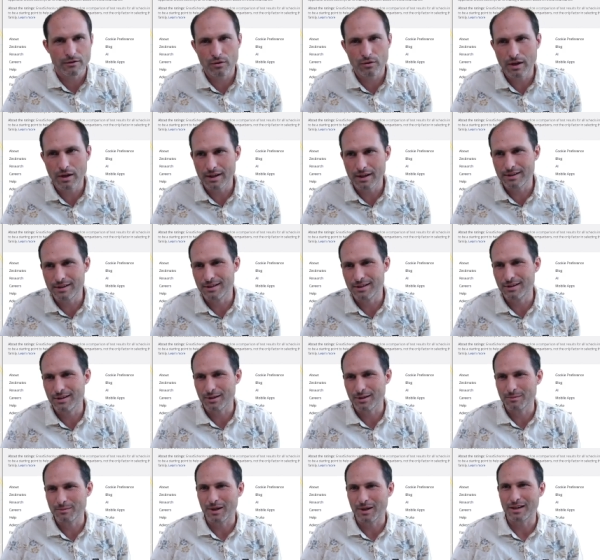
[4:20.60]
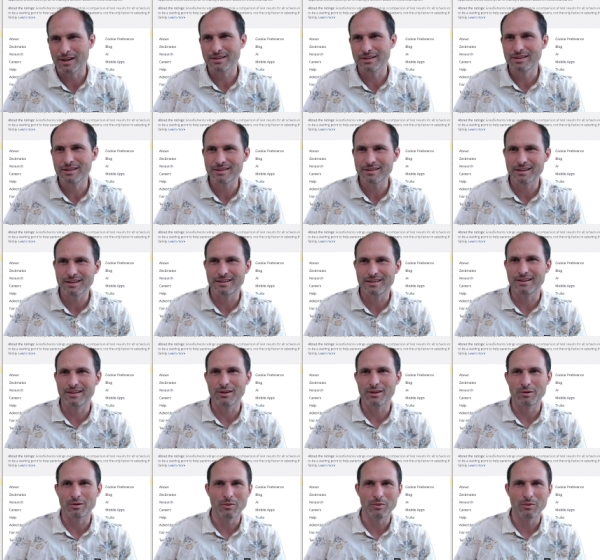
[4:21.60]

rent in Dermont, at least on Zillow.